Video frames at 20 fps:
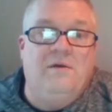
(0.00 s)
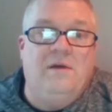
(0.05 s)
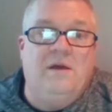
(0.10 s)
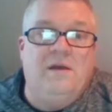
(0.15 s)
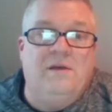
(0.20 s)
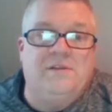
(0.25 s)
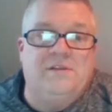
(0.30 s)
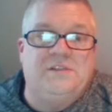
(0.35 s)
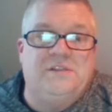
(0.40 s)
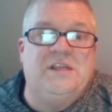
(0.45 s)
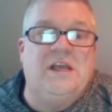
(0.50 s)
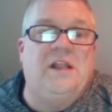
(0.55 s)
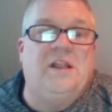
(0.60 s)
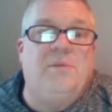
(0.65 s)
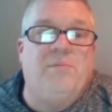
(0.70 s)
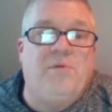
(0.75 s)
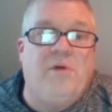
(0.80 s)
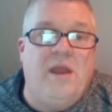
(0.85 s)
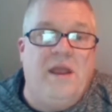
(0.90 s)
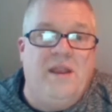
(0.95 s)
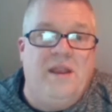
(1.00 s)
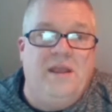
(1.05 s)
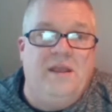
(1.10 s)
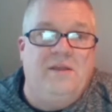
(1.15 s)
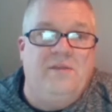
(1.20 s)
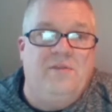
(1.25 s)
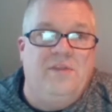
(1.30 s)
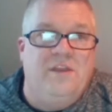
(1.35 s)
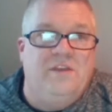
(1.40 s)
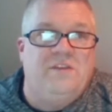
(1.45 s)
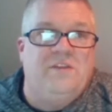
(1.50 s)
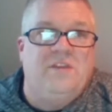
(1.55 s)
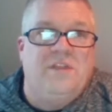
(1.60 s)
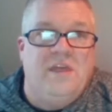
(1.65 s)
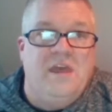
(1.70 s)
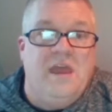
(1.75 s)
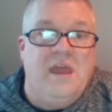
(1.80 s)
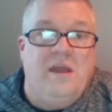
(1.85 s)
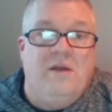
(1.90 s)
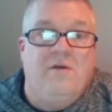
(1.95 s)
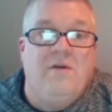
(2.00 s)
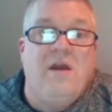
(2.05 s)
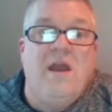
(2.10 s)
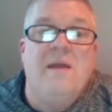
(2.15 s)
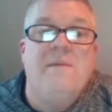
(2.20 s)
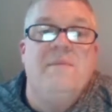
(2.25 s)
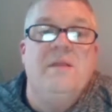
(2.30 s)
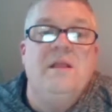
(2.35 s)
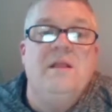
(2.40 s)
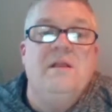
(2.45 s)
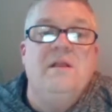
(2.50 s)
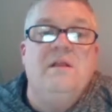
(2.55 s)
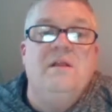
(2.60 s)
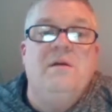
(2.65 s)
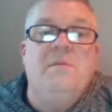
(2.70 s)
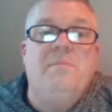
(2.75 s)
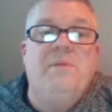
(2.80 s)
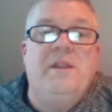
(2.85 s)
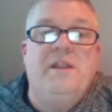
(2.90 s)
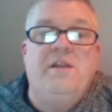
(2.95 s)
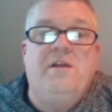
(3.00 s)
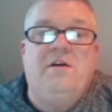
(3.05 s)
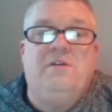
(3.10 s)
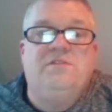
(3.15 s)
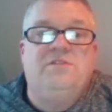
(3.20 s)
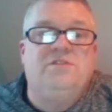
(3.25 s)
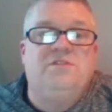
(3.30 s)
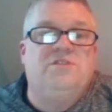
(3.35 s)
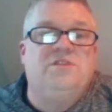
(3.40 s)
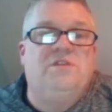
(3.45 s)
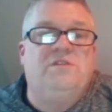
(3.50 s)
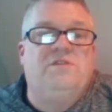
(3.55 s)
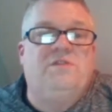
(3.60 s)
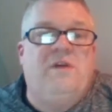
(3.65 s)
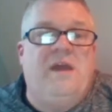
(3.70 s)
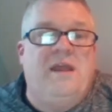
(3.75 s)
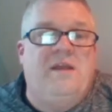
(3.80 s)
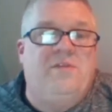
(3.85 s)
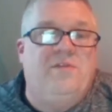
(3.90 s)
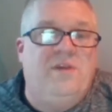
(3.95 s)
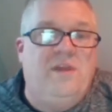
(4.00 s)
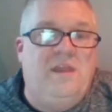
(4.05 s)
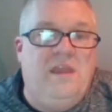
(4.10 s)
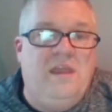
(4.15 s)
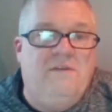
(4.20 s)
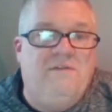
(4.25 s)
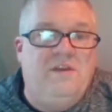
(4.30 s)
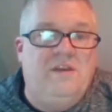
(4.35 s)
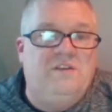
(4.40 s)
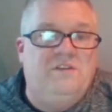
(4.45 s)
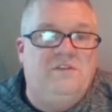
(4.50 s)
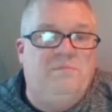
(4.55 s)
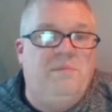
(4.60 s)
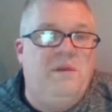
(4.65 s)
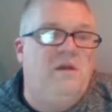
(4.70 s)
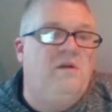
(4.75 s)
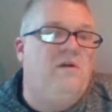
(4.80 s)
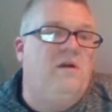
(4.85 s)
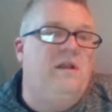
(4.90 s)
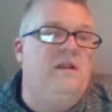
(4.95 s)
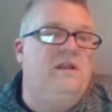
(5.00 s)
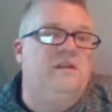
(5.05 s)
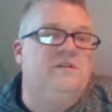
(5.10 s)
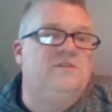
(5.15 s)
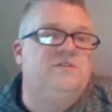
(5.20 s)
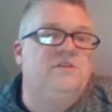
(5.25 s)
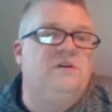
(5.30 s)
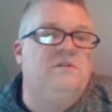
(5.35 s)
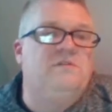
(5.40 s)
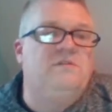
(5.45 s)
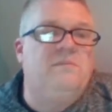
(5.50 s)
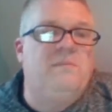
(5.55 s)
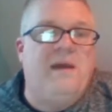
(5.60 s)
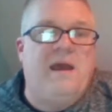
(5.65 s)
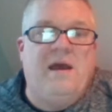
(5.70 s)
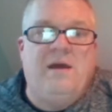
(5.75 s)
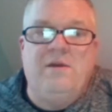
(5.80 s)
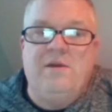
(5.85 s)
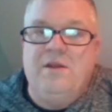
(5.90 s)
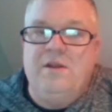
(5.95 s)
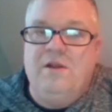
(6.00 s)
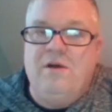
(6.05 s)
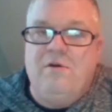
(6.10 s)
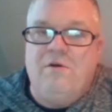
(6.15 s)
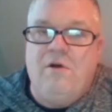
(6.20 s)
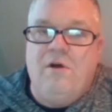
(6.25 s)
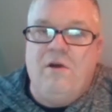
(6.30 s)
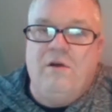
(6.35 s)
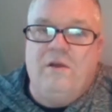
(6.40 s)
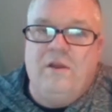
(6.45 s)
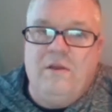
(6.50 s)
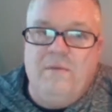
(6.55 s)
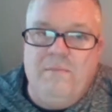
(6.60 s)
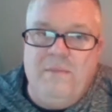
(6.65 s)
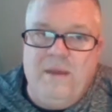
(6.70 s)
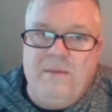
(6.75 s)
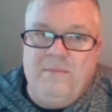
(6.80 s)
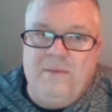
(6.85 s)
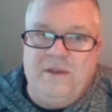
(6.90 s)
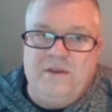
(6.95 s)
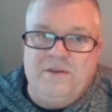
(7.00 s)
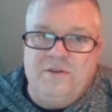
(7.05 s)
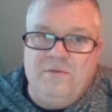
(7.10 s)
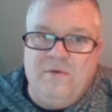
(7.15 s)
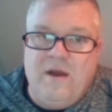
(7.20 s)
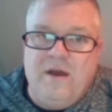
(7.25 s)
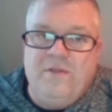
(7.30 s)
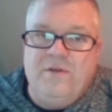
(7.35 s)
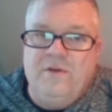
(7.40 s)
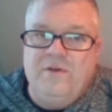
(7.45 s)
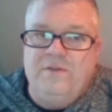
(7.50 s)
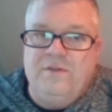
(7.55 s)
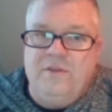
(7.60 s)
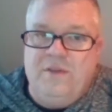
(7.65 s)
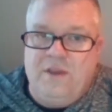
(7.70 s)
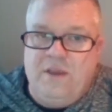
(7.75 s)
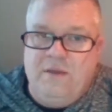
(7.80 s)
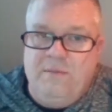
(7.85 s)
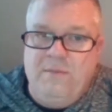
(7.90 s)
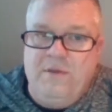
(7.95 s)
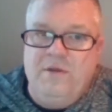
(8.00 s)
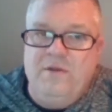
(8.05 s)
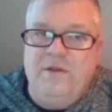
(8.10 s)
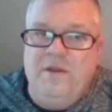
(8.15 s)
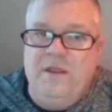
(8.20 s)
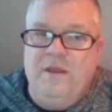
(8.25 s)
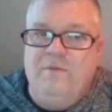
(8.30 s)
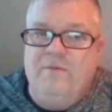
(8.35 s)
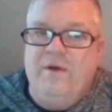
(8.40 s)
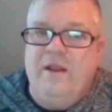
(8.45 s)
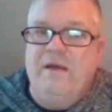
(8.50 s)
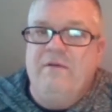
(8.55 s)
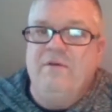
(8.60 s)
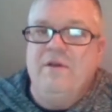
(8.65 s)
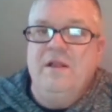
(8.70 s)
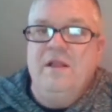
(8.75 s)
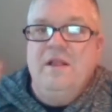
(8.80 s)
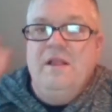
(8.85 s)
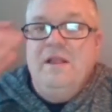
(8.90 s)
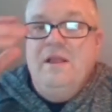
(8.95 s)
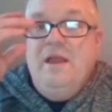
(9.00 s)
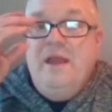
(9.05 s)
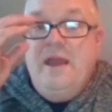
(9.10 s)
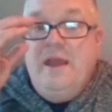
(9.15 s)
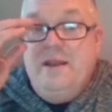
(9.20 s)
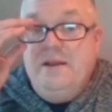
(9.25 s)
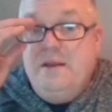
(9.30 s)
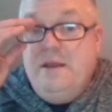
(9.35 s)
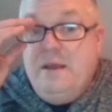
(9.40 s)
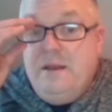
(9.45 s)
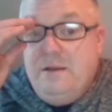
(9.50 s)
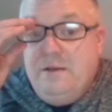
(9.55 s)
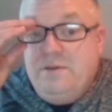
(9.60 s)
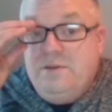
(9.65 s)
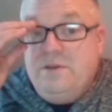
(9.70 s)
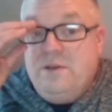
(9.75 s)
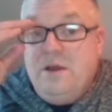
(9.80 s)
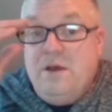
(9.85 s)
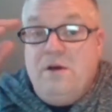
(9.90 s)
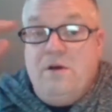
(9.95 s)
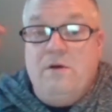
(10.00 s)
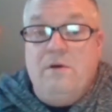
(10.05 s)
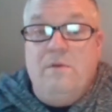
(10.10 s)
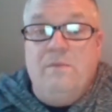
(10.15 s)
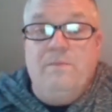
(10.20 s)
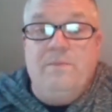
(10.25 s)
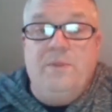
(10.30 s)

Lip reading: celebrating this thing, right? But it also shows like the giving spirit, and it shows about, our commitment to others and the community and whatever. And so